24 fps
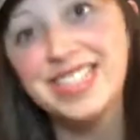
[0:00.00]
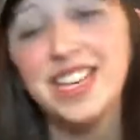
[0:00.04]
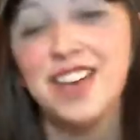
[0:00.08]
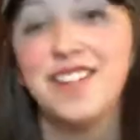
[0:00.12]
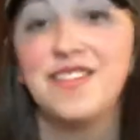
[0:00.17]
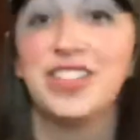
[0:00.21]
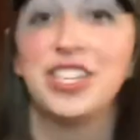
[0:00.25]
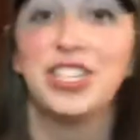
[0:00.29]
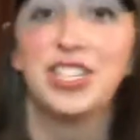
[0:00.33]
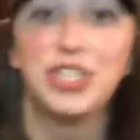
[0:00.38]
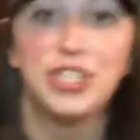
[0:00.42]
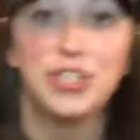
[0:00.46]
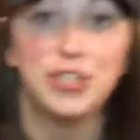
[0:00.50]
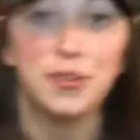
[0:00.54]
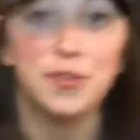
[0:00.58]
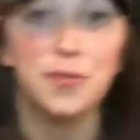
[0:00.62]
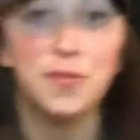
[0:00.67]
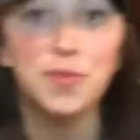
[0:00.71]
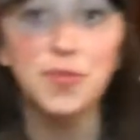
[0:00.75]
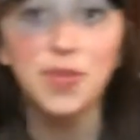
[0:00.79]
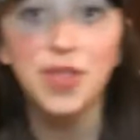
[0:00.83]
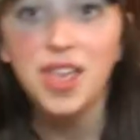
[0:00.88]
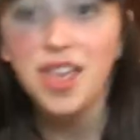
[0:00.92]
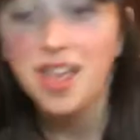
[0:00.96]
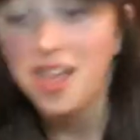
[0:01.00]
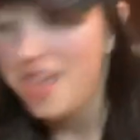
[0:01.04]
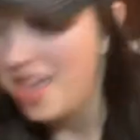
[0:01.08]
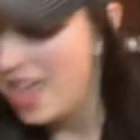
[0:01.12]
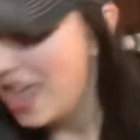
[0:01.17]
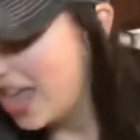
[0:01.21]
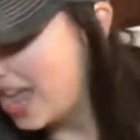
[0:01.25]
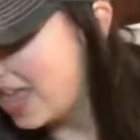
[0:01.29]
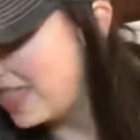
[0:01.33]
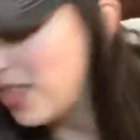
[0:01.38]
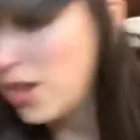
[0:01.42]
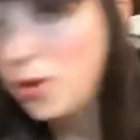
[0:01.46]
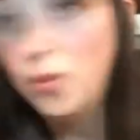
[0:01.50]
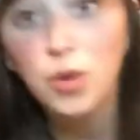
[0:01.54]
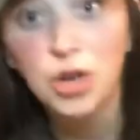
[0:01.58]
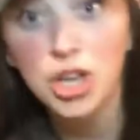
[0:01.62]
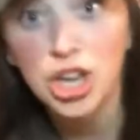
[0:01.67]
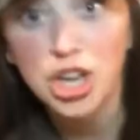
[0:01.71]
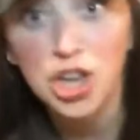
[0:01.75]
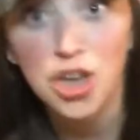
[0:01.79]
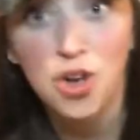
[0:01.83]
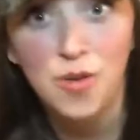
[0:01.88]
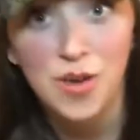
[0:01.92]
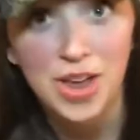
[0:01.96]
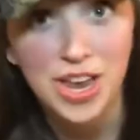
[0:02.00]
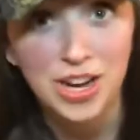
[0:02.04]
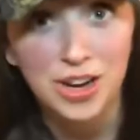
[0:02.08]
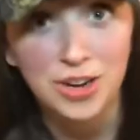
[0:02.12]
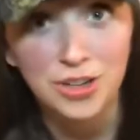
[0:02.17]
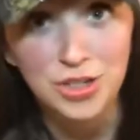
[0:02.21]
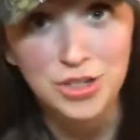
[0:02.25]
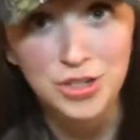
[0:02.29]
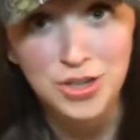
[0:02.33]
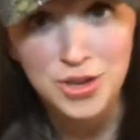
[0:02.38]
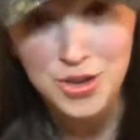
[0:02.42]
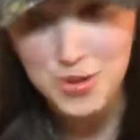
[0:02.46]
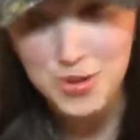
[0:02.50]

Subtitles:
of these two, and then we'll get going and I'll show you